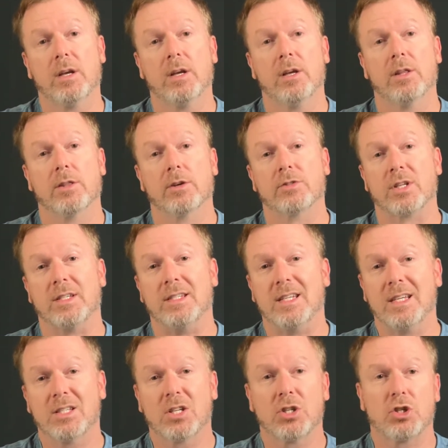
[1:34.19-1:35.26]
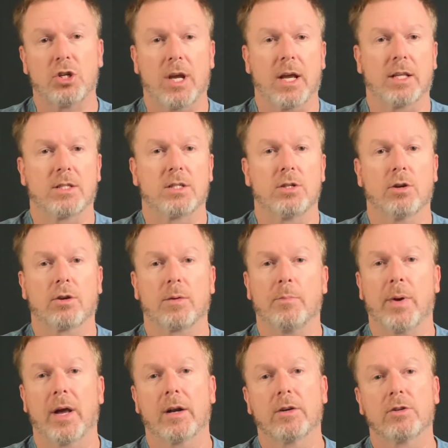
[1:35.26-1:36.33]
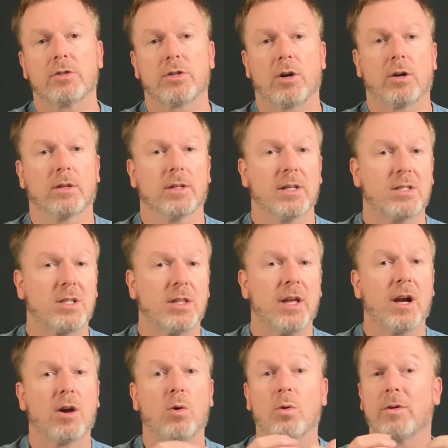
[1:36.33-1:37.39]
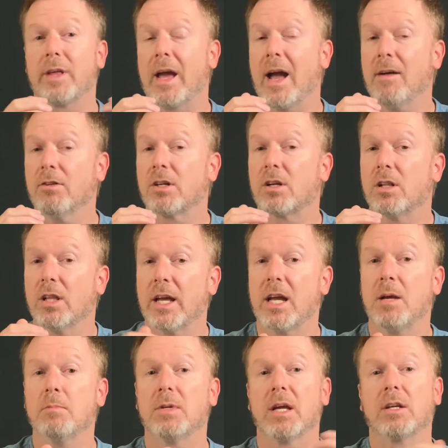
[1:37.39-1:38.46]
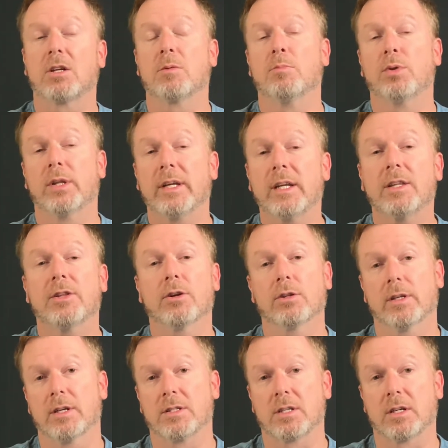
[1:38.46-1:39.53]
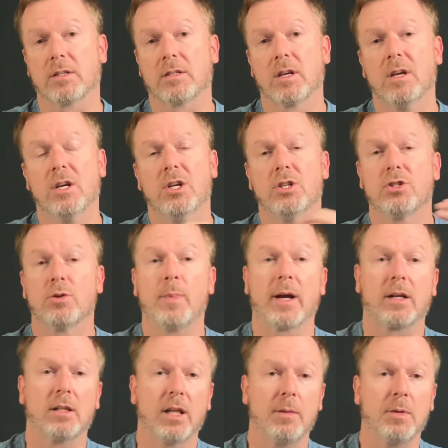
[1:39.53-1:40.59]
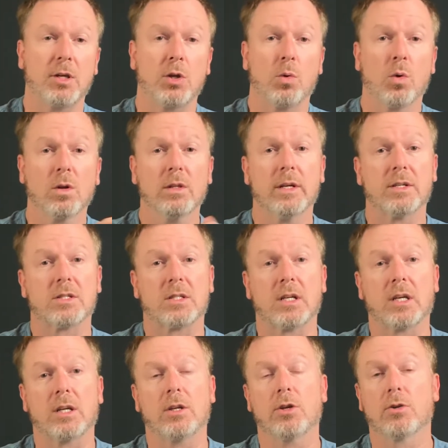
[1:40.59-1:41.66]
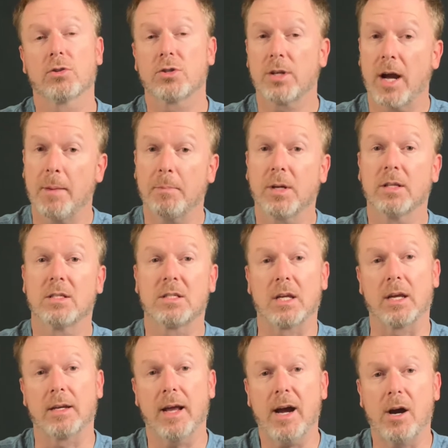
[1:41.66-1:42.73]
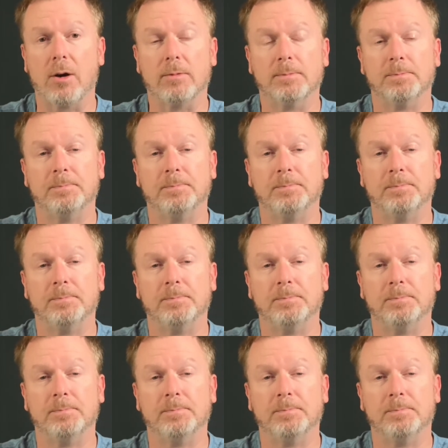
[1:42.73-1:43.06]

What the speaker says: There's a decent chance your competitors aren't listed there or they haven't claimed and completed their listings. So by claiming your listing, your shop can stand out.